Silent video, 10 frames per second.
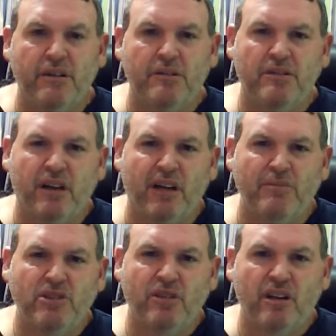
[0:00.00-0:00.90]
So
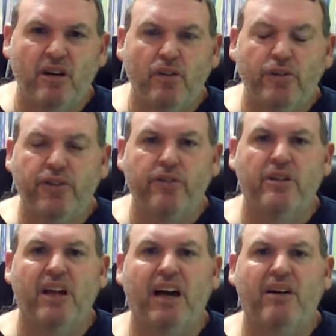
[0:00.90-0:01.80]
I'm just going to go through
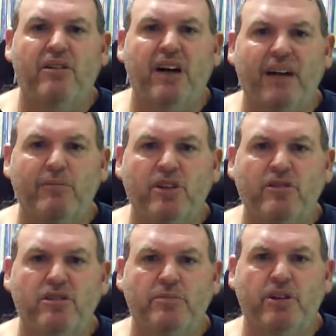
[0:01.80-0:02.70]
on how I'm
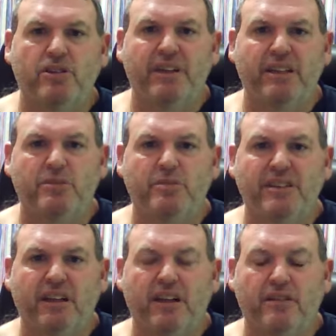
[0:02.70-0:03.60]
going to approach
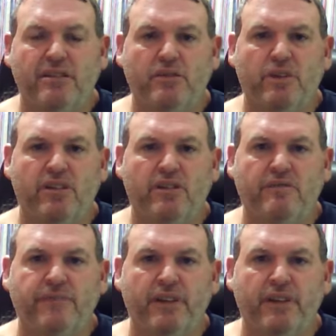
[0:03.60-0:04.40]
management accounting with you.